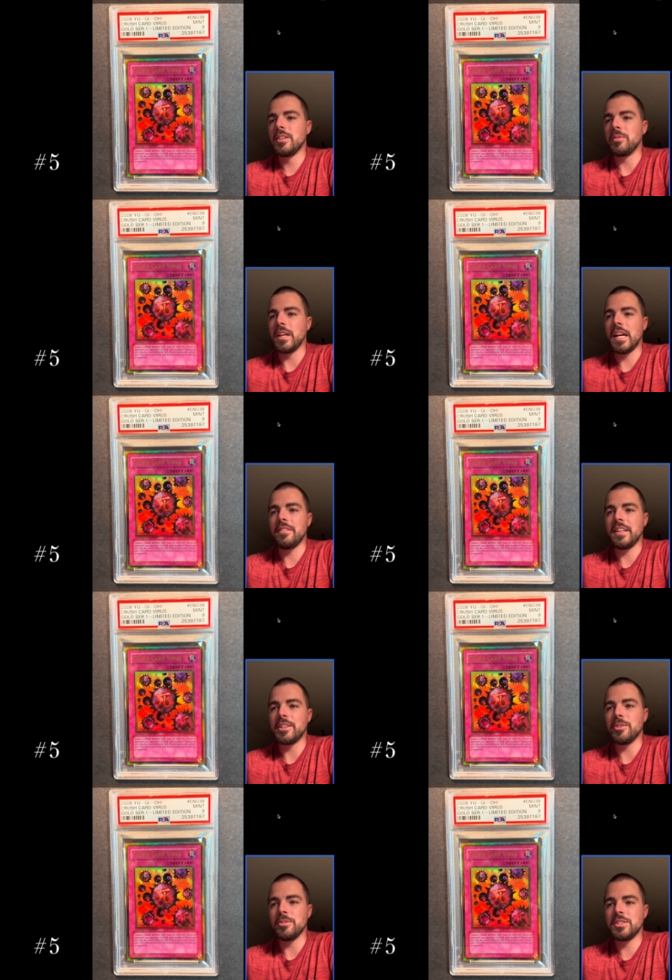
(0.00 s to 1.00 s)
we have a
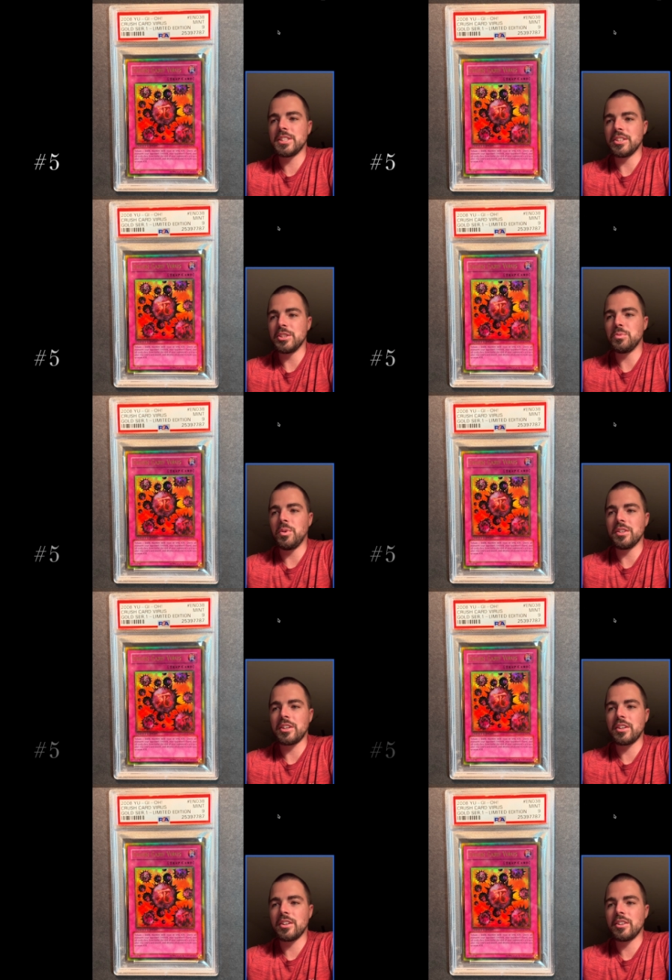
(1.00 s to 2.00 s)
Gold Series 1
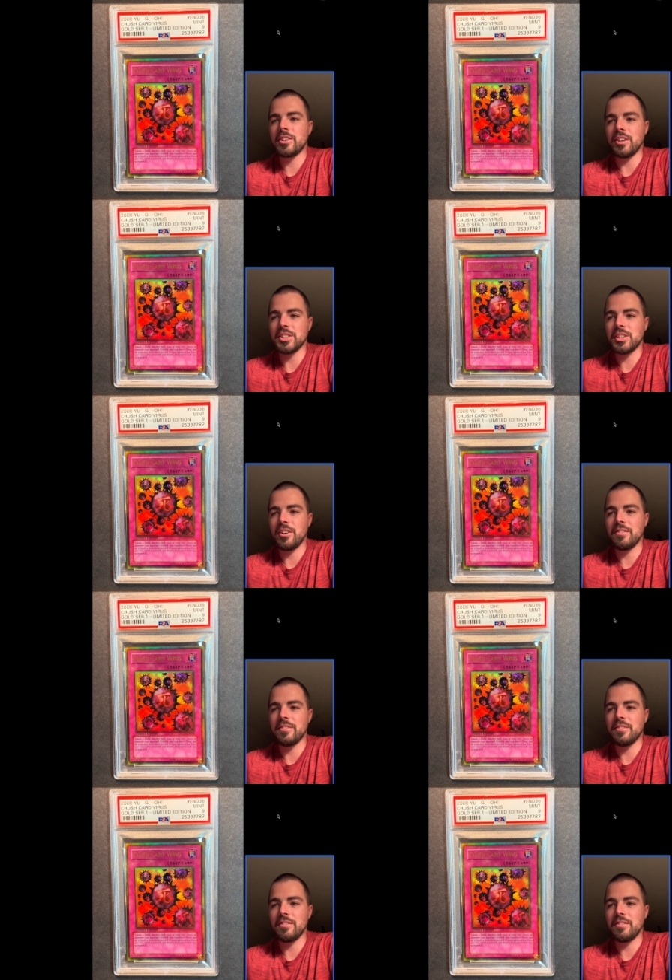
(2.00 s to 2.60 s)
Crush Card